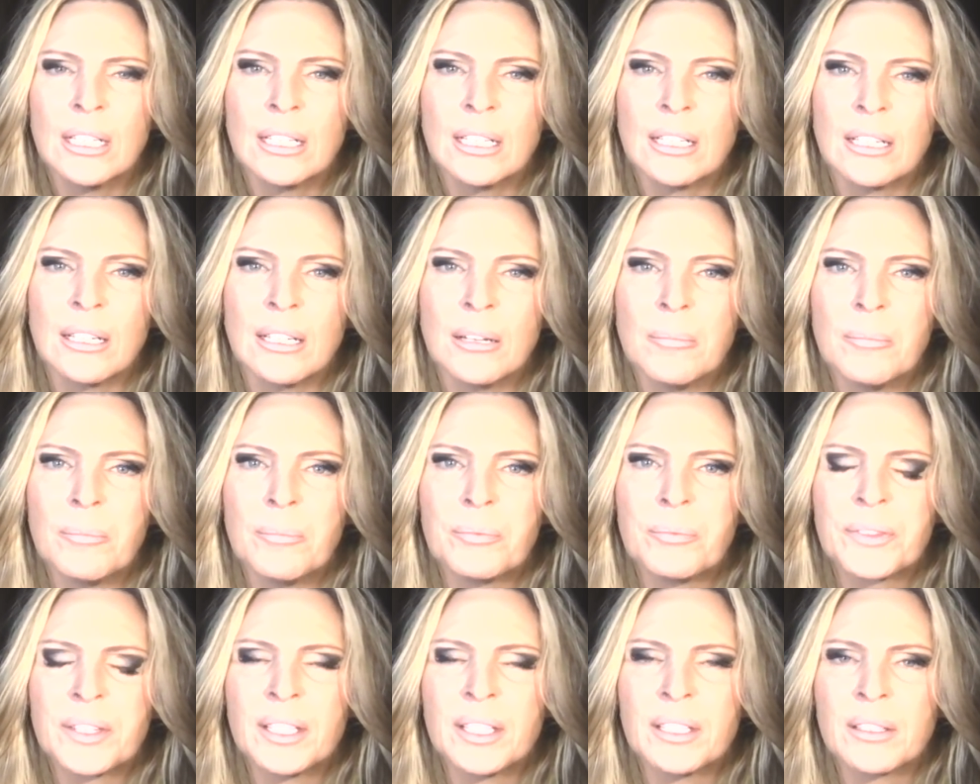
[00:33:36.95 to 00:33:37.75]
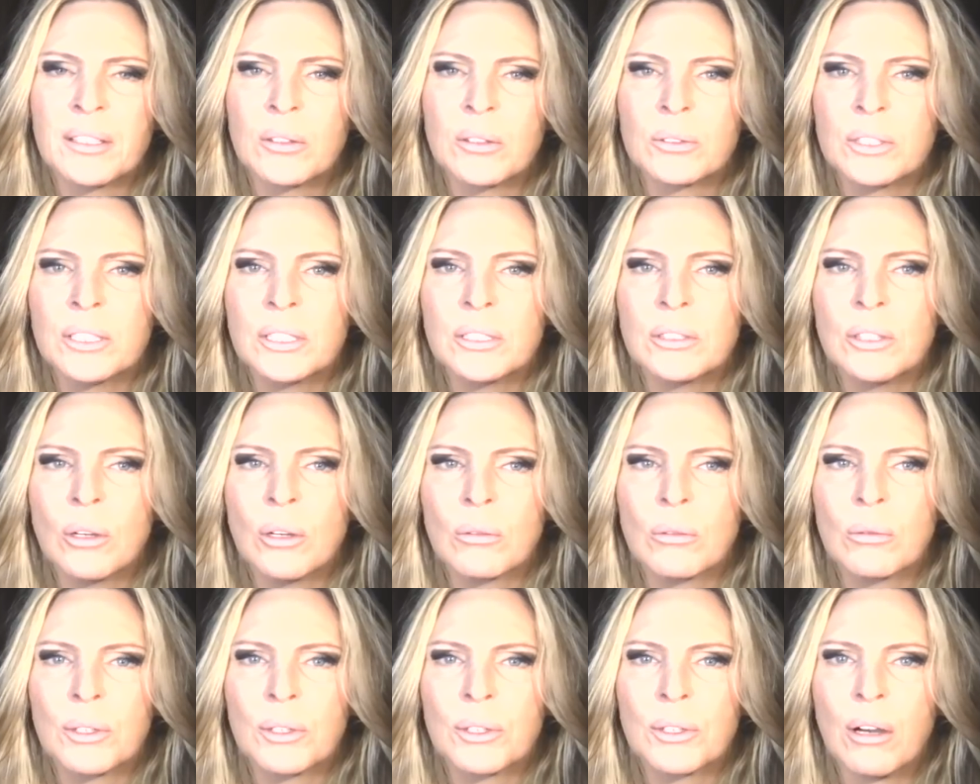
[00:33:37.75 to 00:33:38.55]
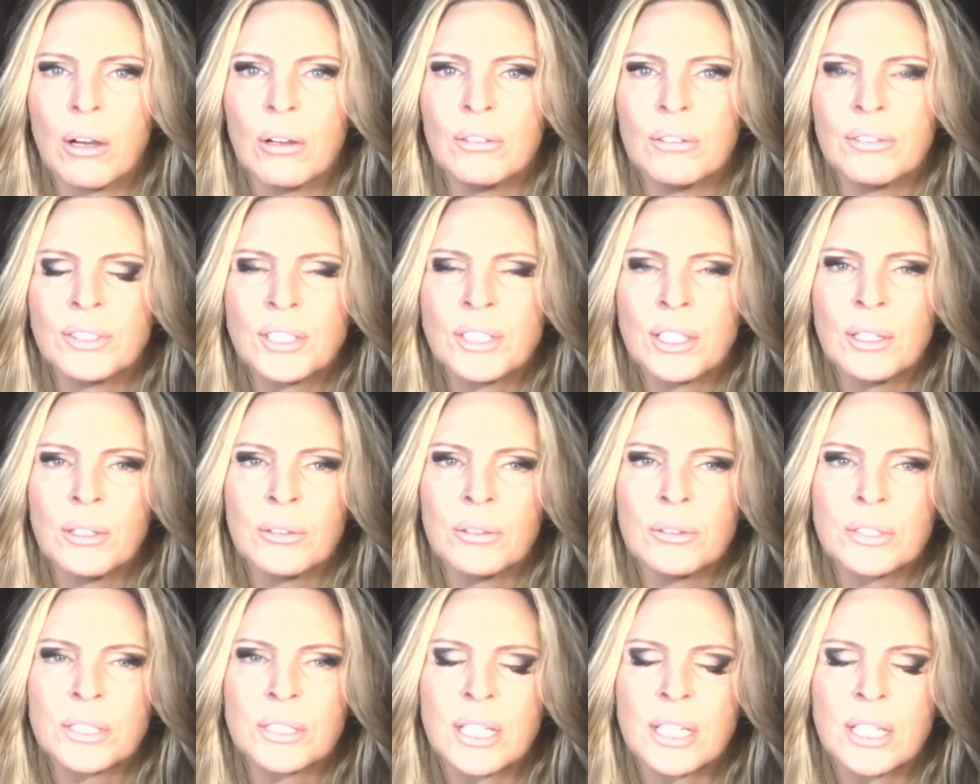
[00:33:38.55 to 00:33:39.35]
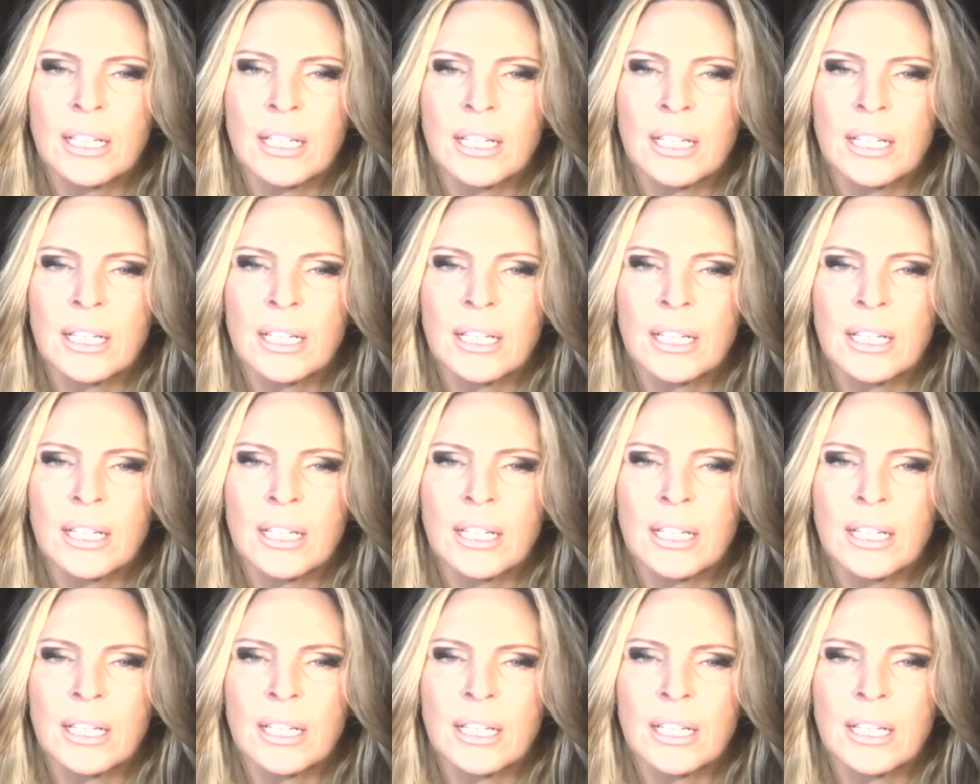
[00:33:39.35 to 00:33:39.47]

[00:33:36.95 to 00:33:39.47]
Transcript: You know, you don't want to overdose.